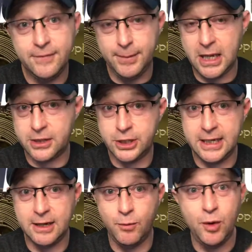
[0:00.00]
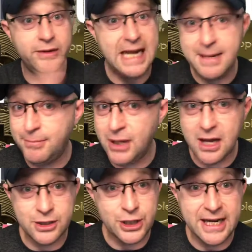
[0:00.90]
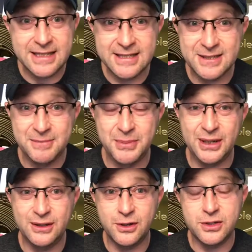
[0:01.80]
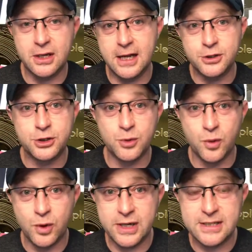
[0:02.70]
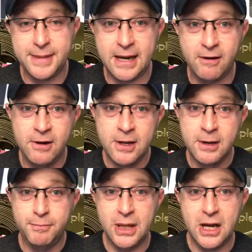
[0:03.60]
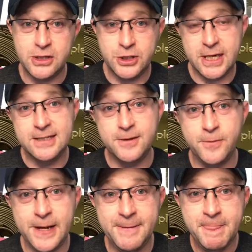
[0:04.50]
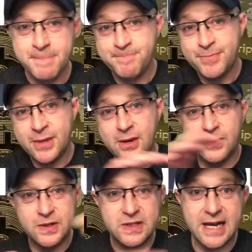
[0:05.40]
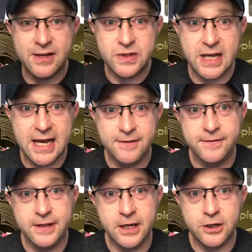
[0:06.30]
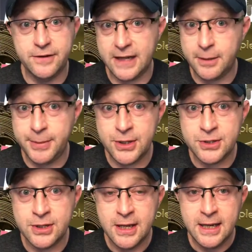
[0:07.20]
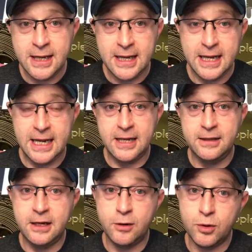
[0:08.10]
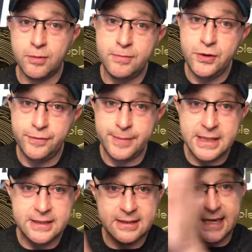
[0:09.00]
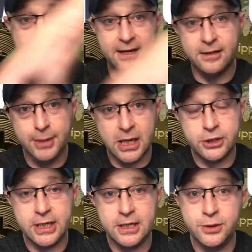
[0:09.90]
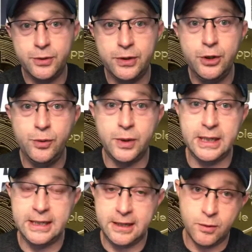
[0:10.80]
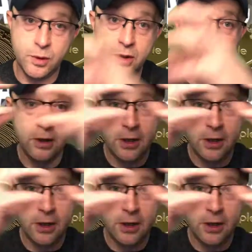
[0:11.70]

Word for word: a blockchain. I won't name blockchains, but there's a lot of stories about blockchains that went on the south side of their developers and there were movements out of the blockchain into a new one and there were